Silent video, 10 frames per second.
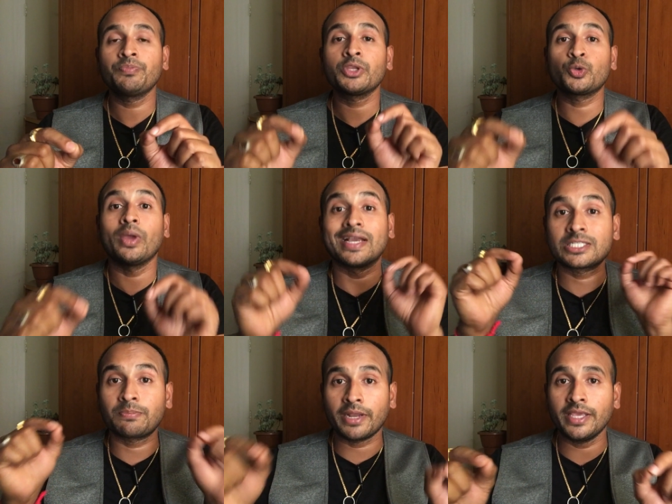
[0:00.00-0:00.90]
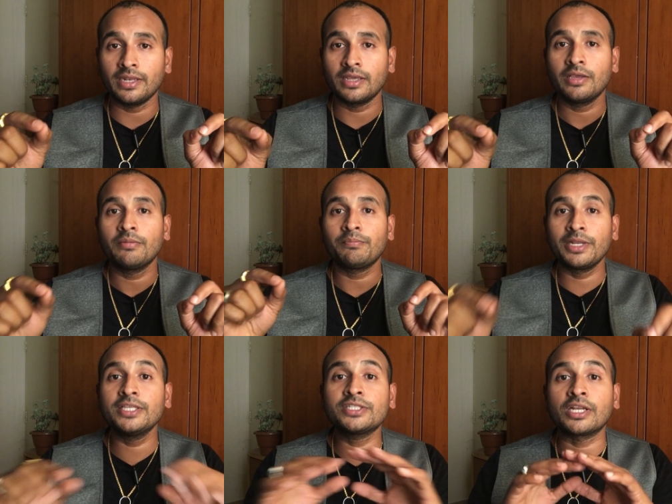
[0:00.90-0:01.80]
to explain,
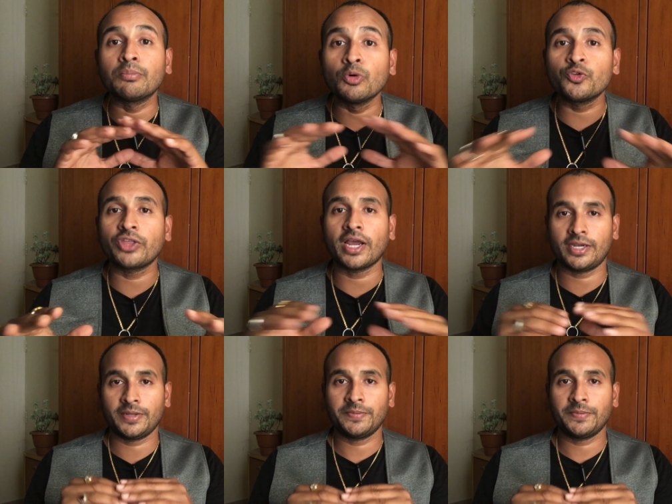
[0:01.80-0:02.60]
please remove that.